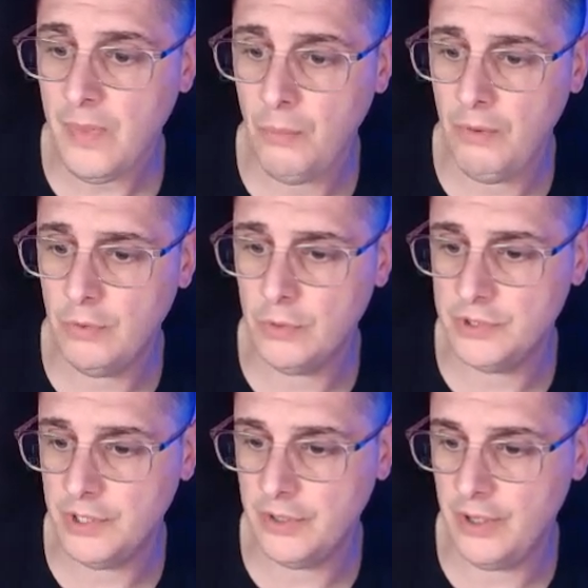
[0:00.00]
We've
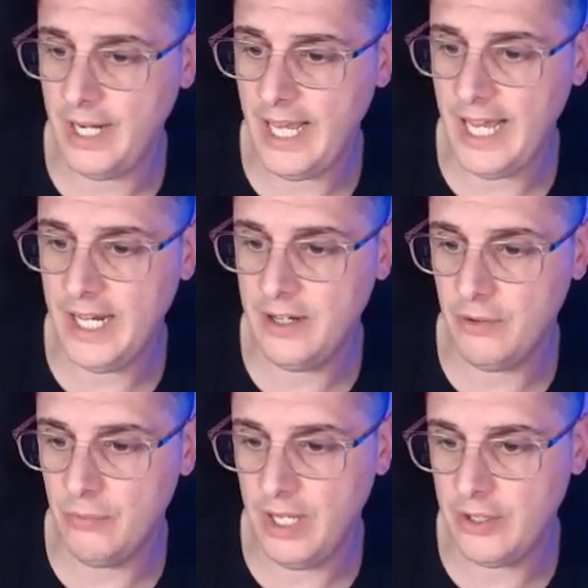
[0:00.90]
also got add
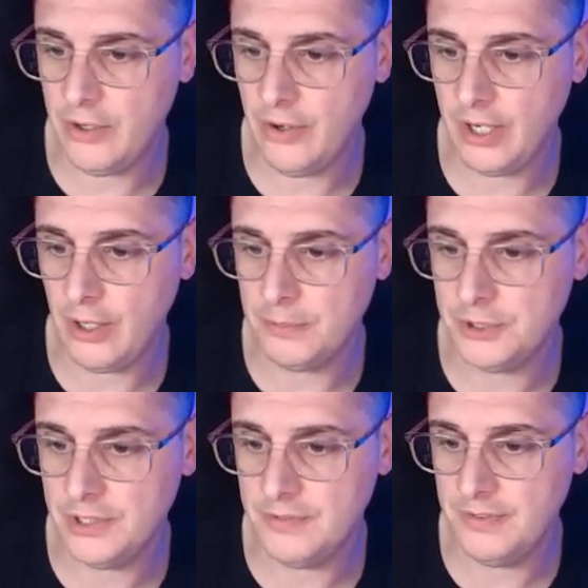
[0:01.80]
reoccurring
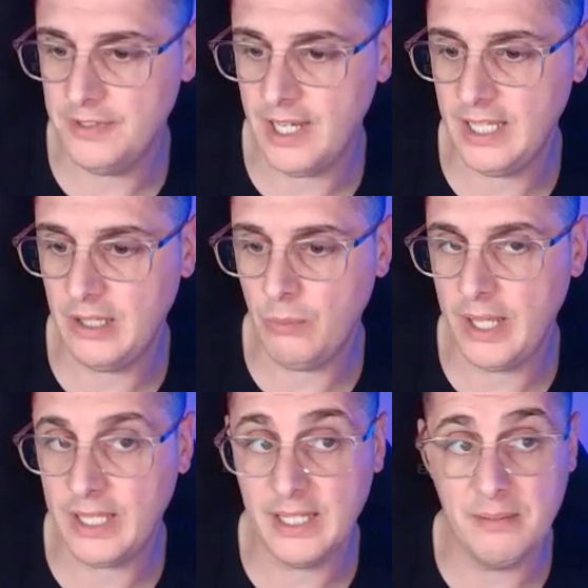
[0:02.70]
options for daily,
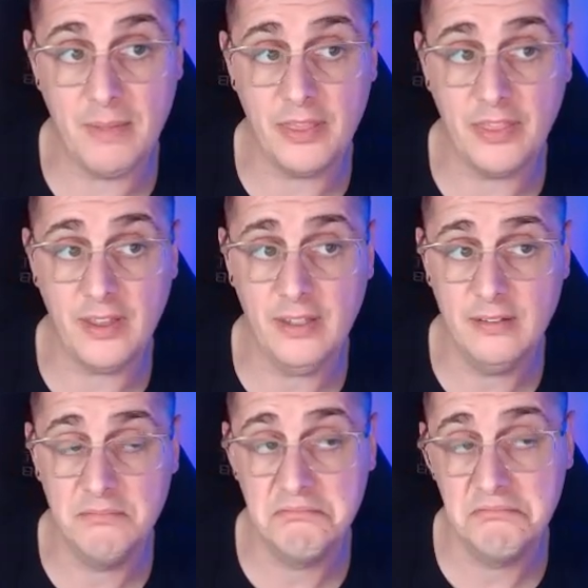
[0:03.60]
weekly, and monthly.
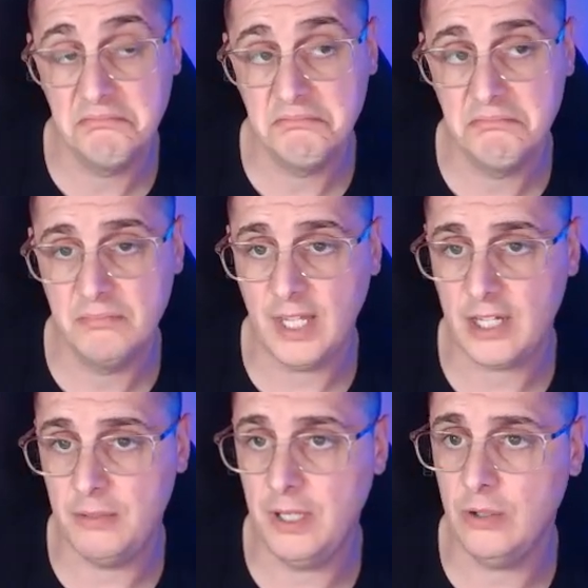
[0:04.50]
That
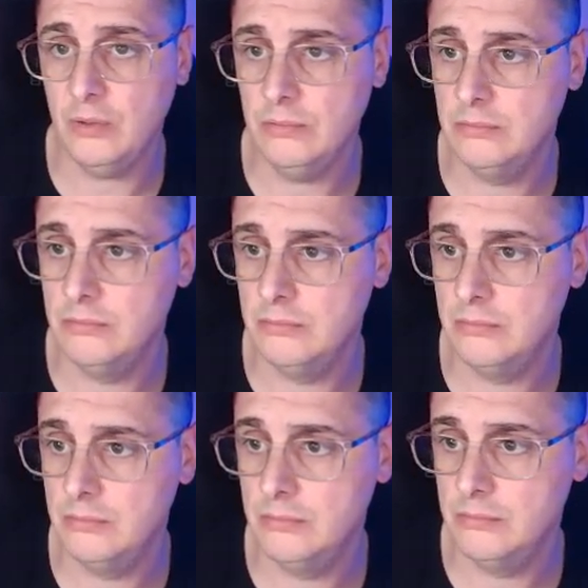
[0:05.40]
could be cool.
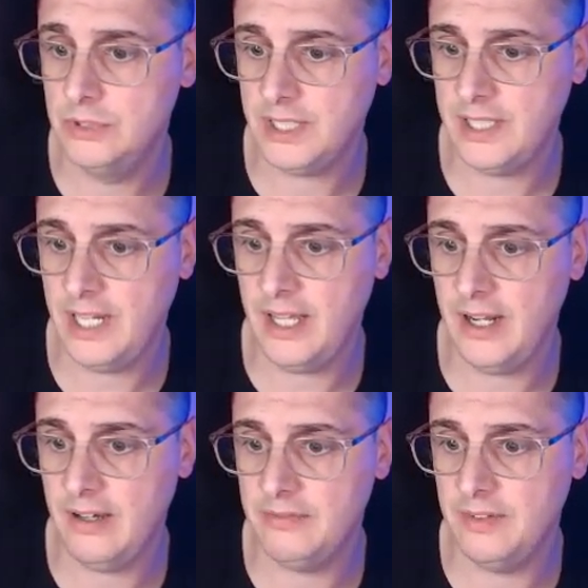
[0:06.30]
Check that out
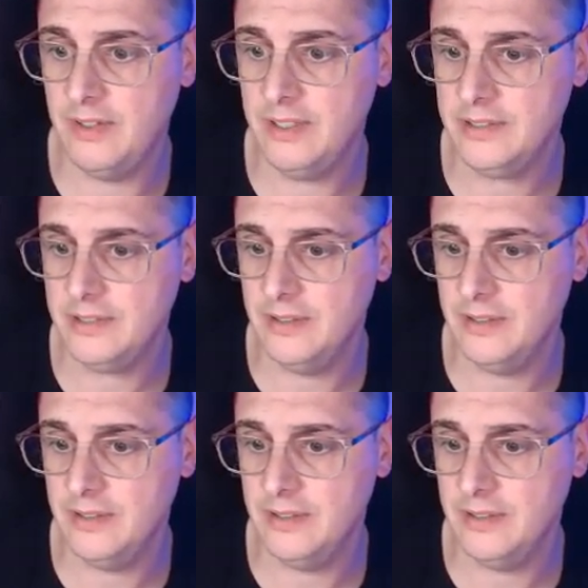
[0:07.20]
after this.